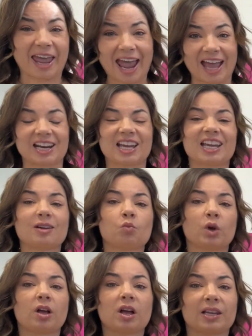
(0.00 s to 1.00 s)
And it
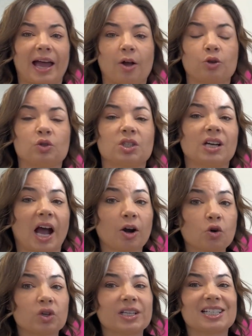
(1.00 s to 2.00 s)
will allow you to not
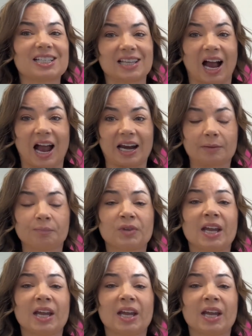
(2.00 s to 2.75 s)
only design,